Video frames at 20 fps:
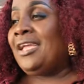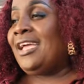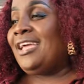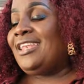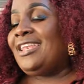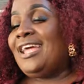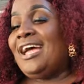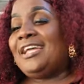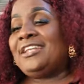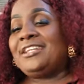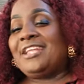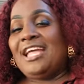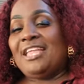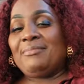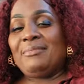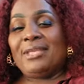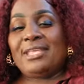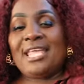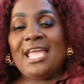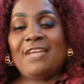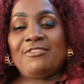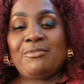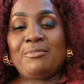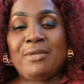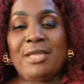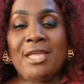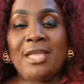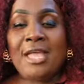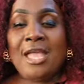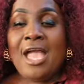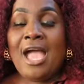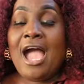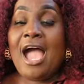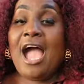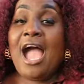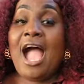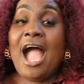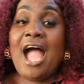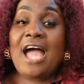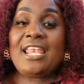Lord God, me can't me.
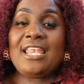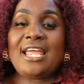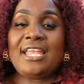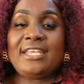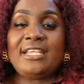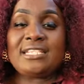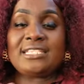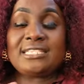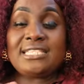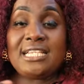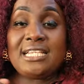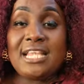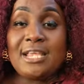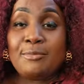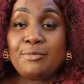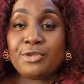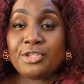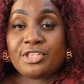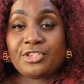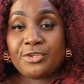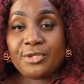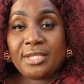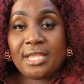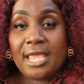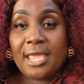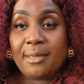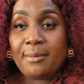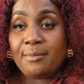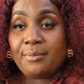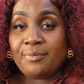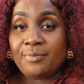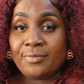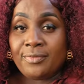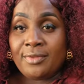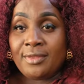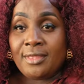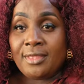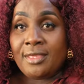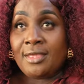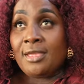All of the celebrity them.
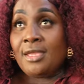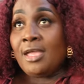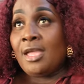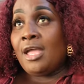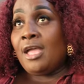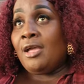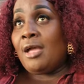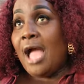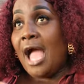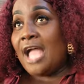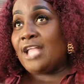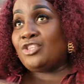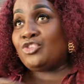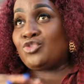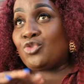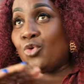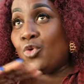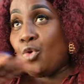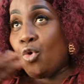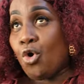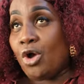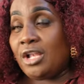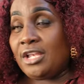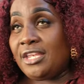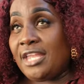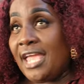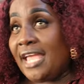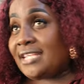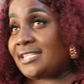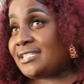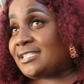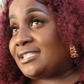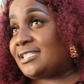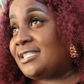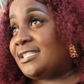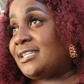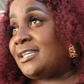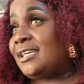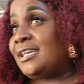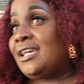Andrew Holness.
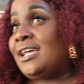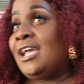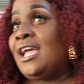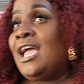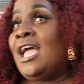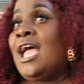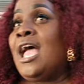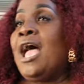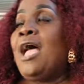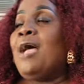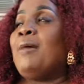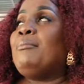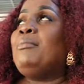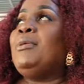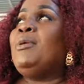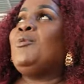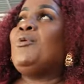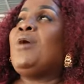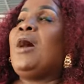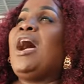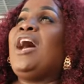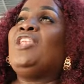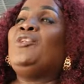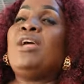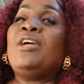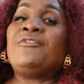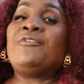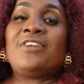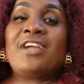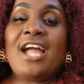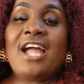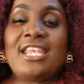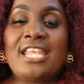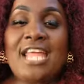The one with God